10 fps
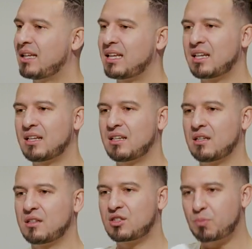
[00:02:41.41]

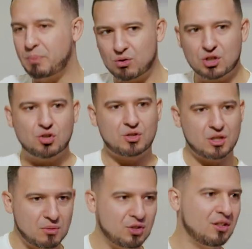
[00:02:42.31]
in spiritual
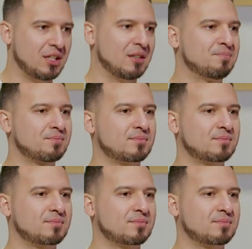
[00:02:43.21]
community.